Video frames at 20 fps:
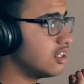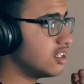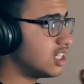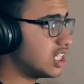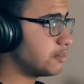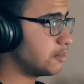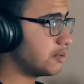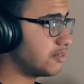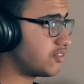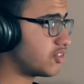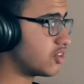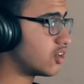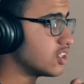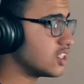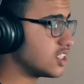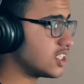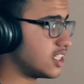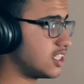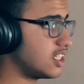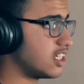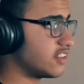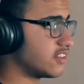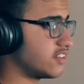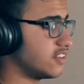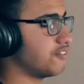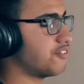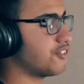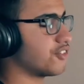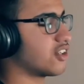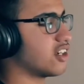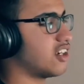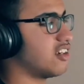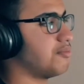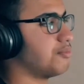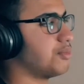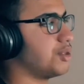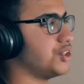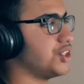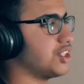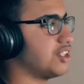Number 4 is another Infograph
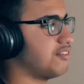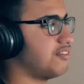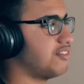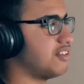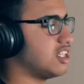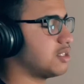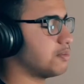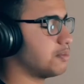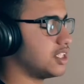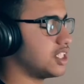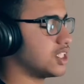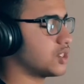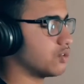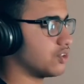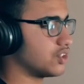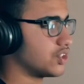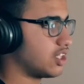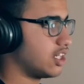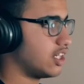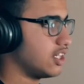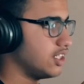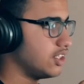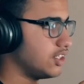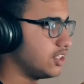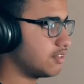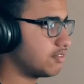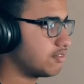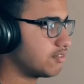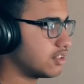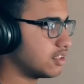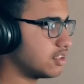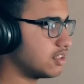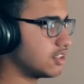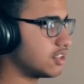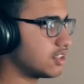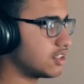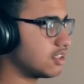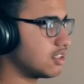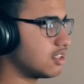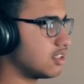modular face, but this one's slightly
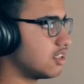different.